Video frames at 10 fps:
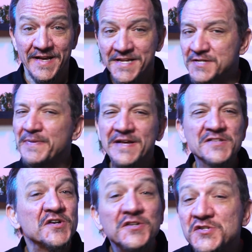It
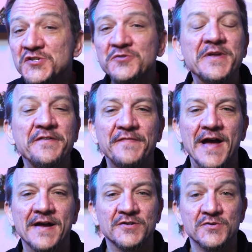depends on so many
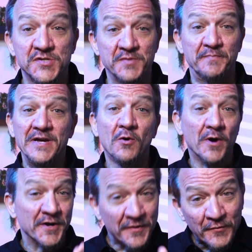factors, the big
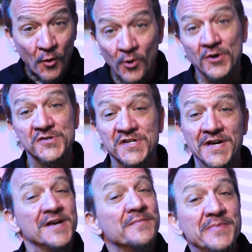one, of course,
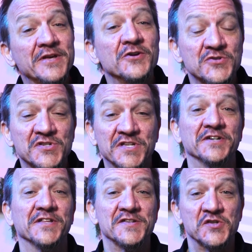being your
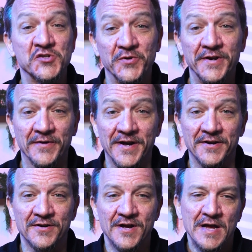skill as a
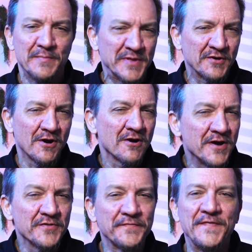screenwriter. But there are
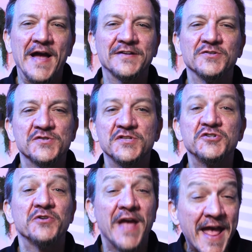other factors that
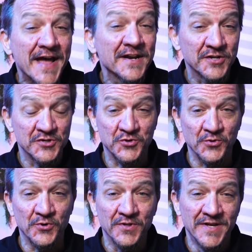you can
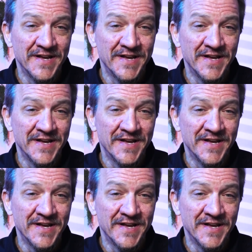control,